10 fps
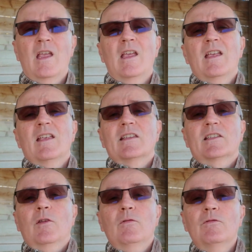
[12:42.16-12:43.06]
So
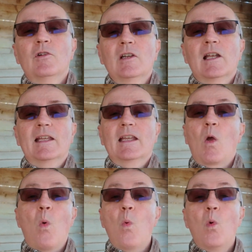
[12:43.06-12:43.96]
finally,
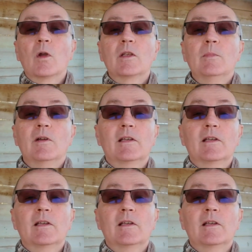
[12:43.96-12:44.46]
what am I going to